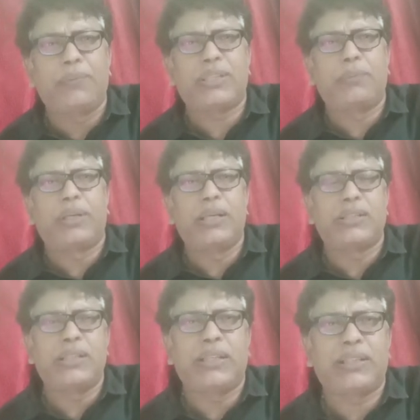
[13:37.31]
Some
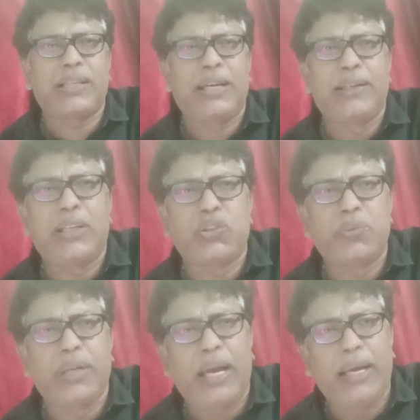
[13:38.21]
cases they sent the
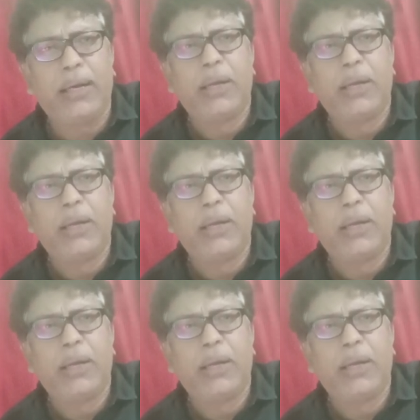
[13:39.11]
juvenile